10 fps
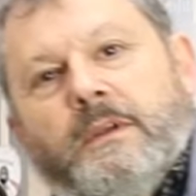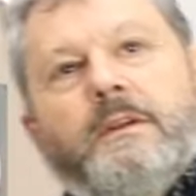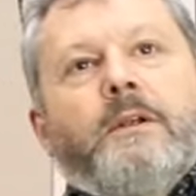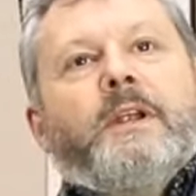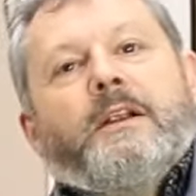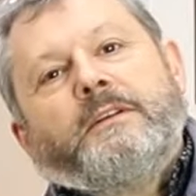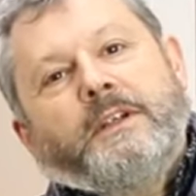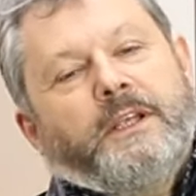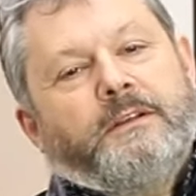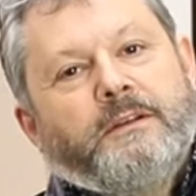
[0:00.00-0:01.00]
You don't actually
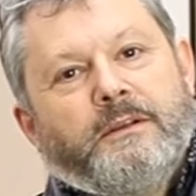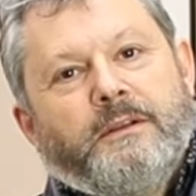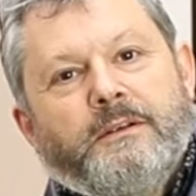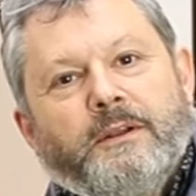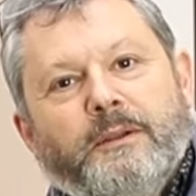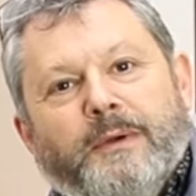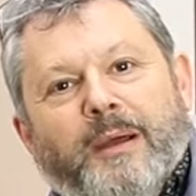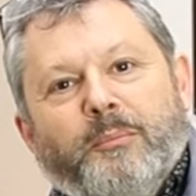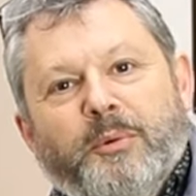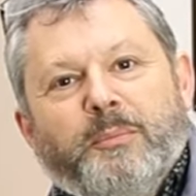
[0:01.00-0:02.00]
need to do this on the
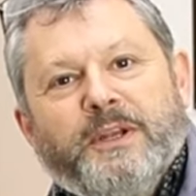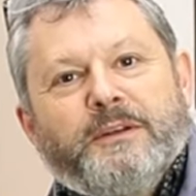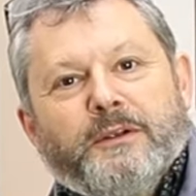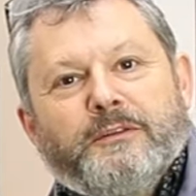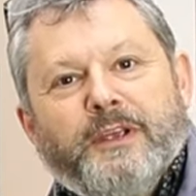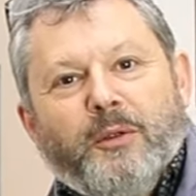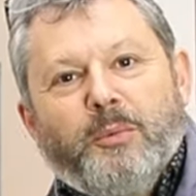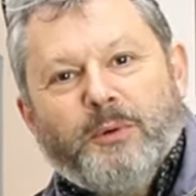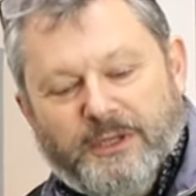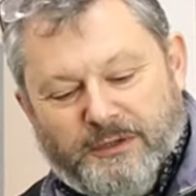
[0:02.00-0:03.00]
ramp, but it does help.
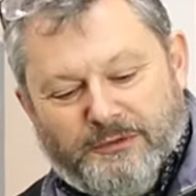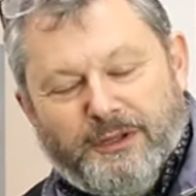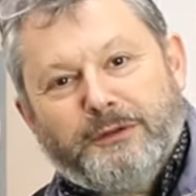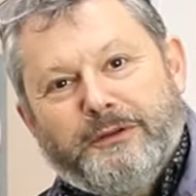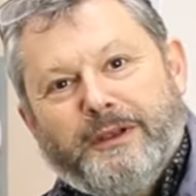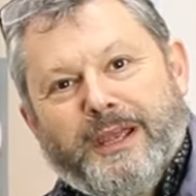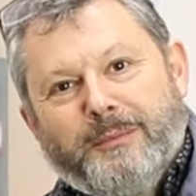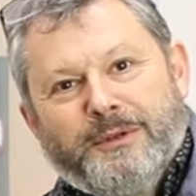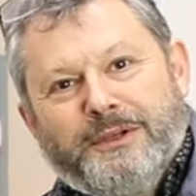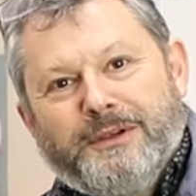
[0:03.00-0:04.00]
When you're as old as I am
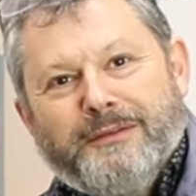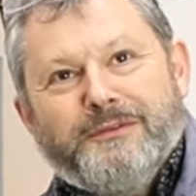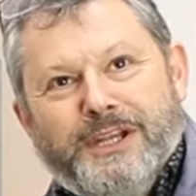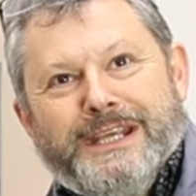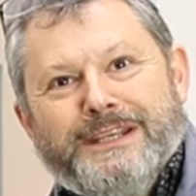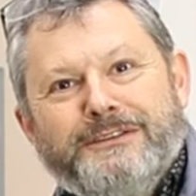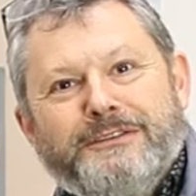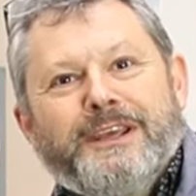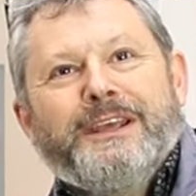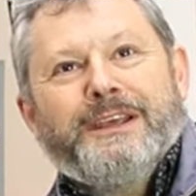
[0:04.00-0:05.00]
and you have knees,
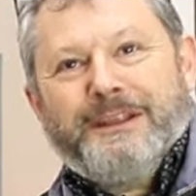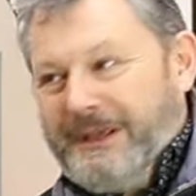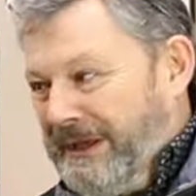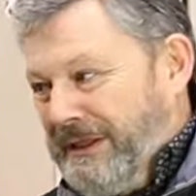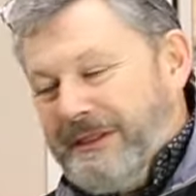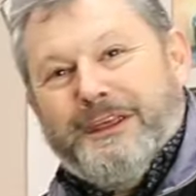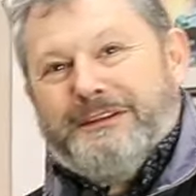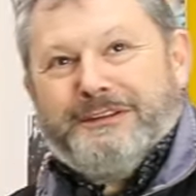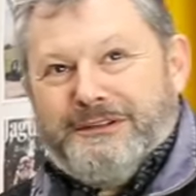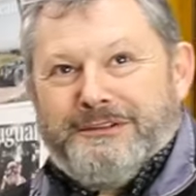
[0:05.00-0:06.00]
uh,
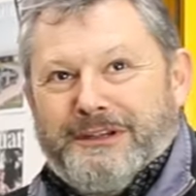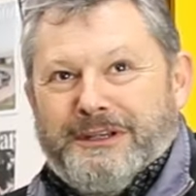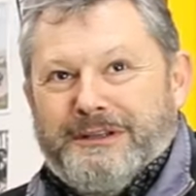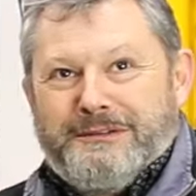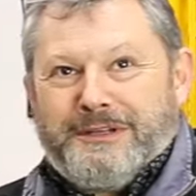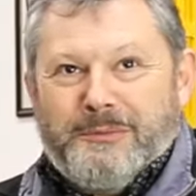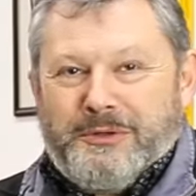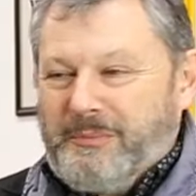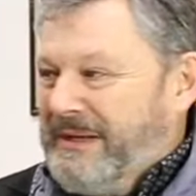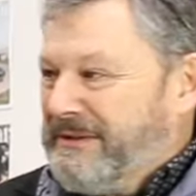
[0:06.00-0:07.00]
this is uh, so
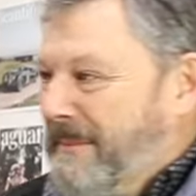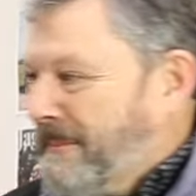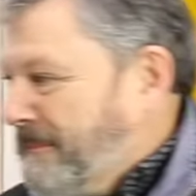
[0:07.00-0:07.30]
much better.